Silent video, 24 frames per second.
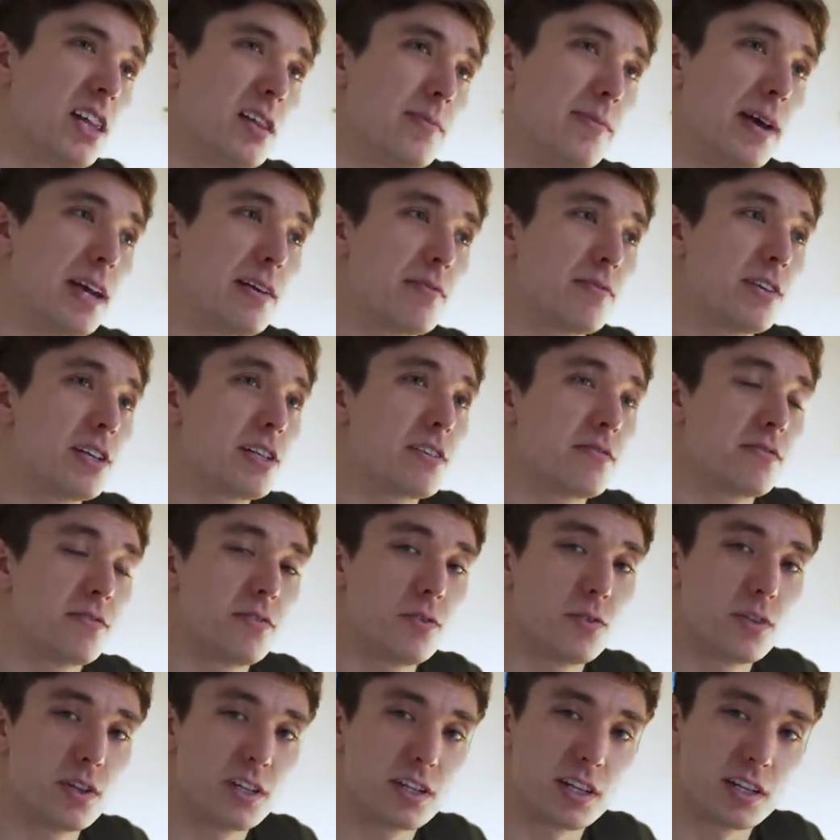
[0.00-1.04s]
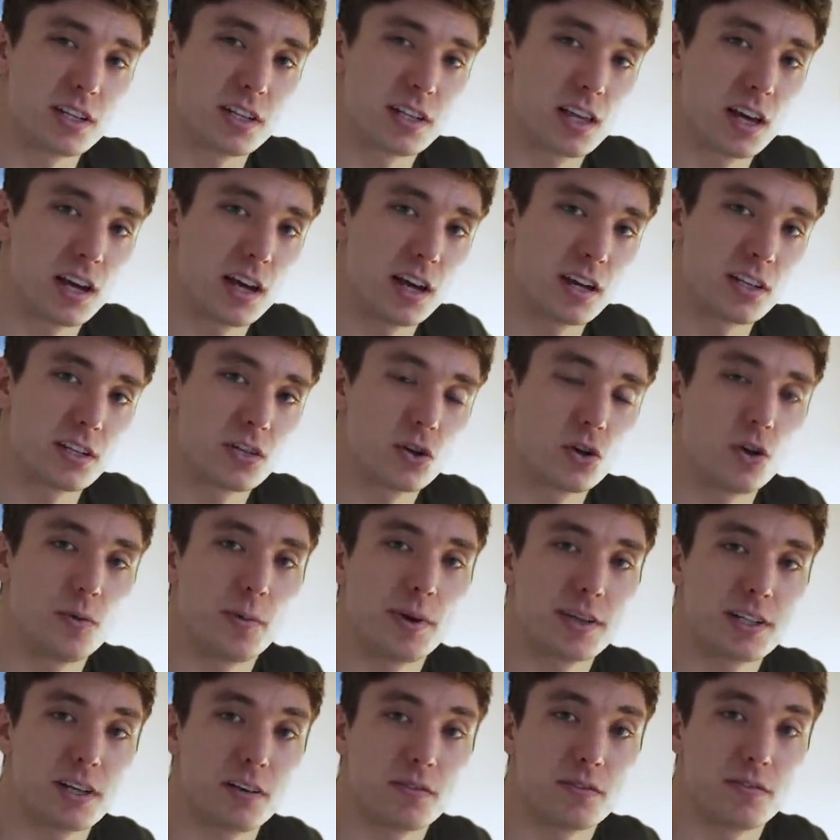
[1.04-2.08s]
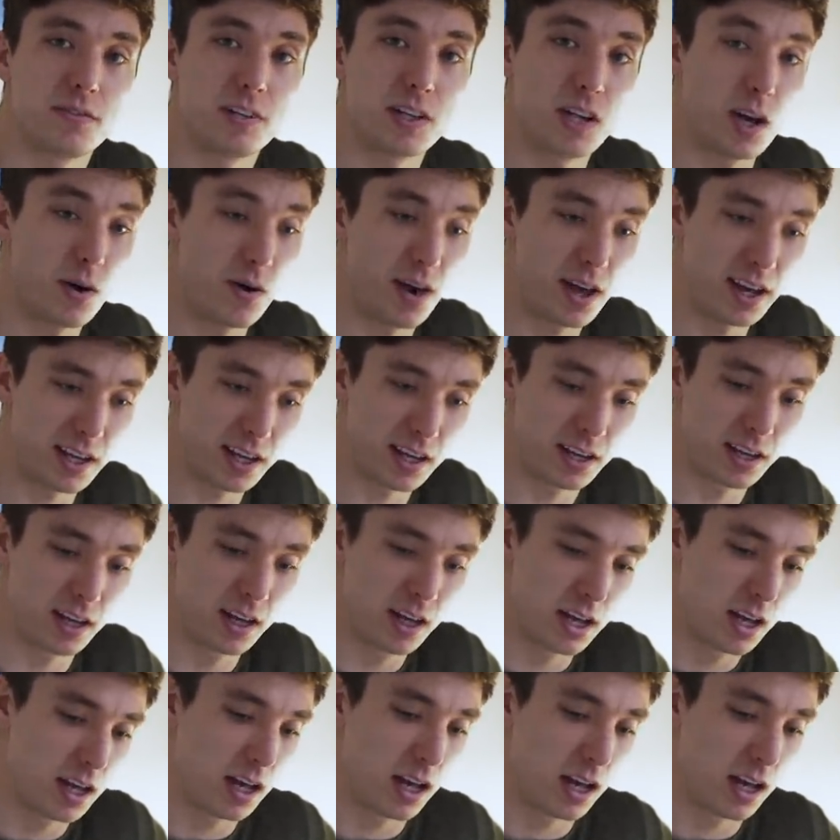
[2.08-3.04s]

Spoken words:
The main reason for this is that I taught myself to video edit